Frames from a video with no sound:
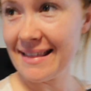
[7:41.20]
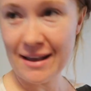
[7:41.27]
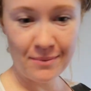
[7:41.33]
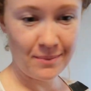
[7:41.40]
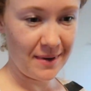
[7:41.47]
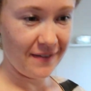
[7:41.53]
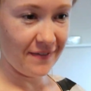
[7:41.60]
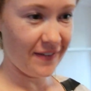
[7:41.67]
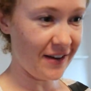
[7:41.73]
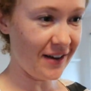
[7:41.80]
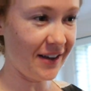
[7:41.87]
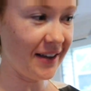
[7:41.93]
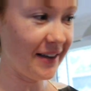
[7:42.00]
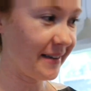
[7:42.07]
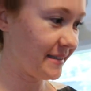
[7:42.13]
Then we've
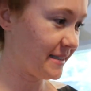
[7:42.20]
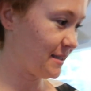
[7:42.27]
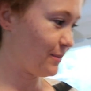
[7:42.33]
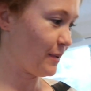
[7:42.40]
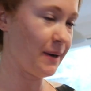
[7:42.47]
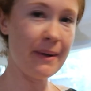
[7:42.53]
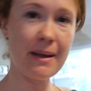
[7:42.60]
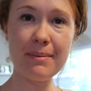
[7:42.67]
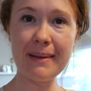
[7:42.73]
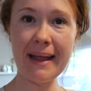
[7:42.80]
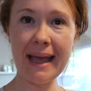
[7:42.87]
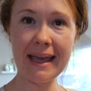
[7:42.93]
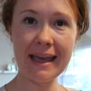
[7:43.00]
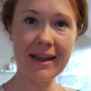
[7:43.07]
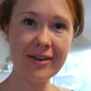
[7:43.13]
got, what are we
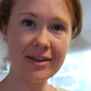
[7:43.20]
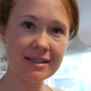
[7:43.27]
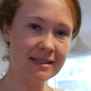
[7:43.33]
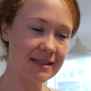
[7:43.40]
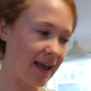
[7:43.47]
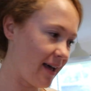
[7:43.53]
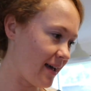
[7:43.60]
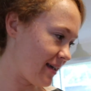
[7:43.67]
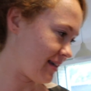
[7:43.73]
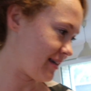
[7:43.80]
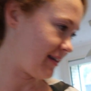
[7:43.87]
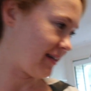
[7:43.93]
playing here, Oscar?